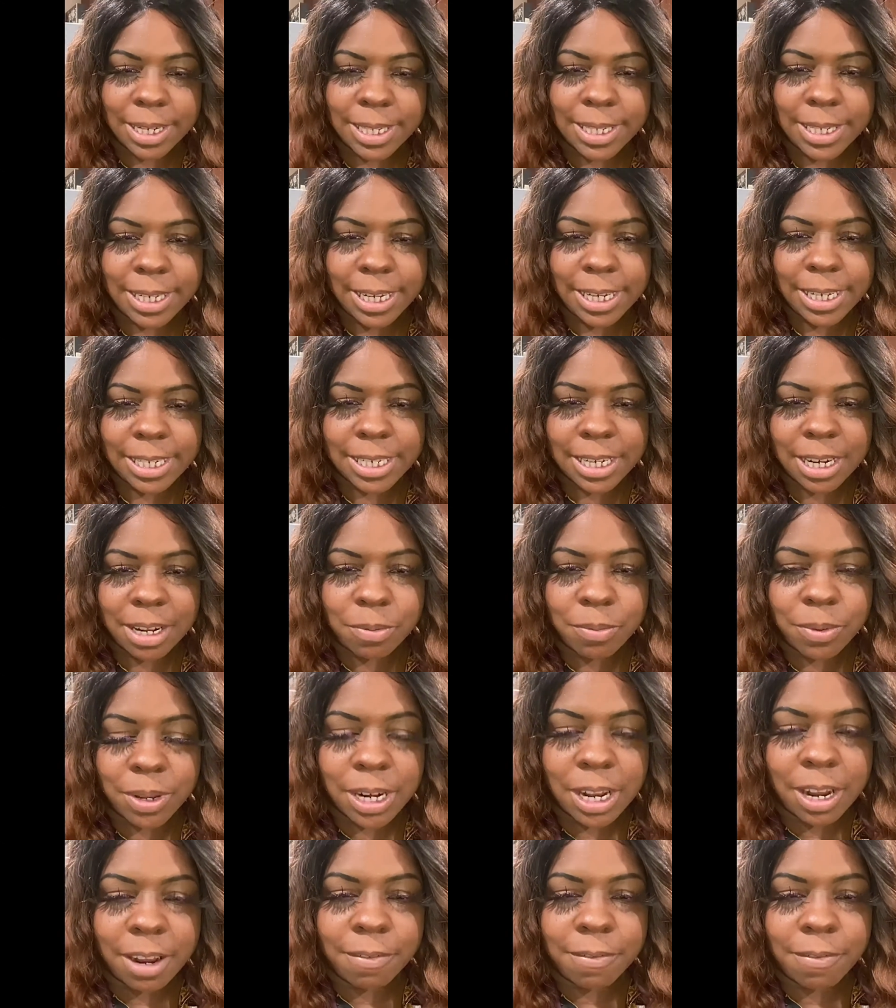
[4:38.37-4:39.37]
seasoning when
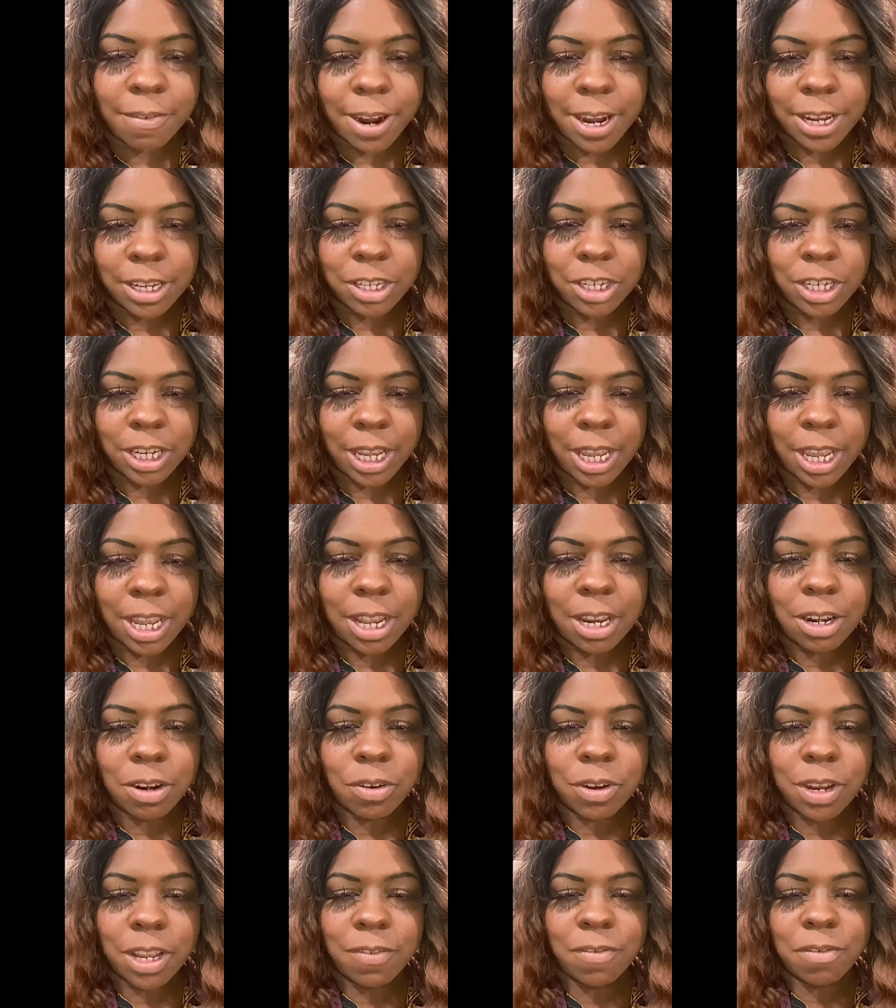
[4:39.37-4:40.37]
I fry chicken
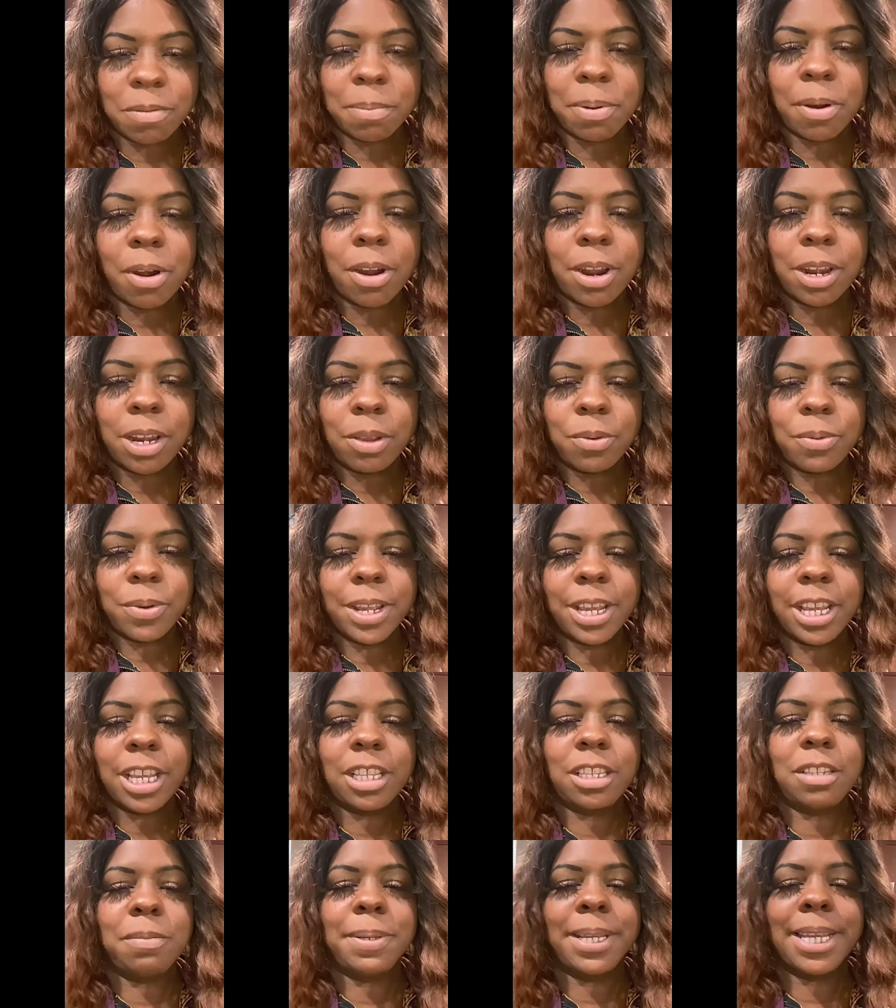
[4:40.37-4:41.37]
or even party
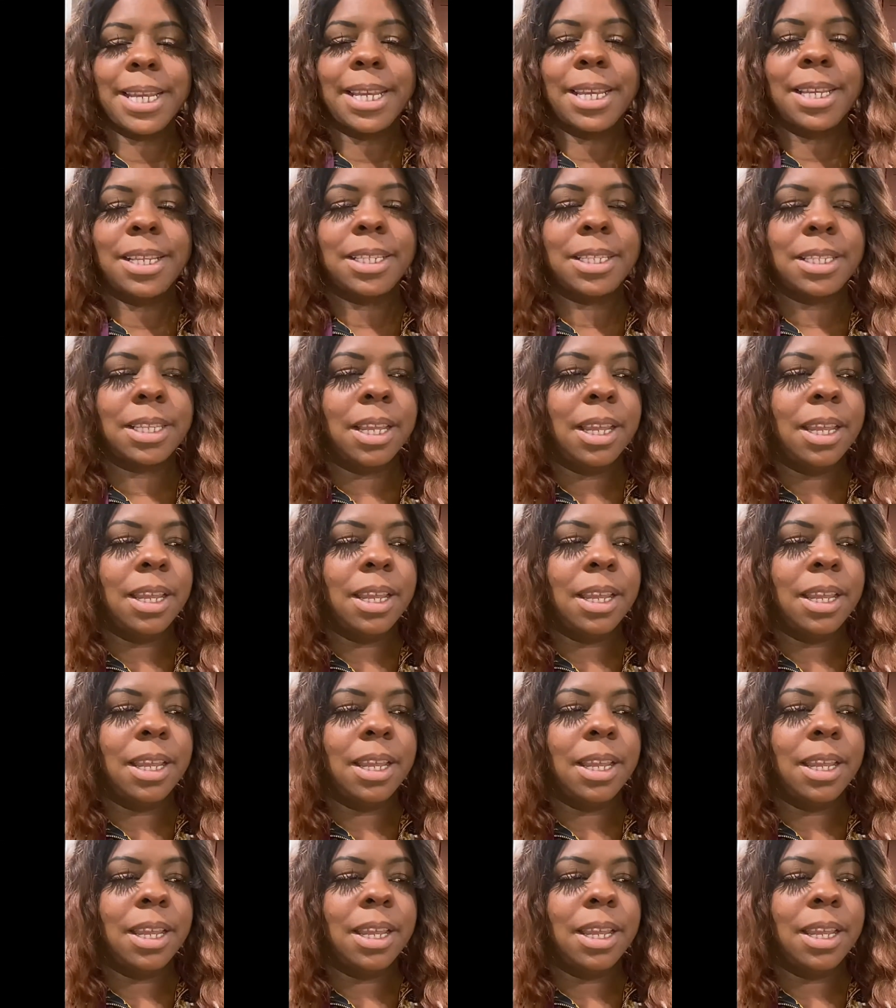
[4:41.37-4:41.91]
wings because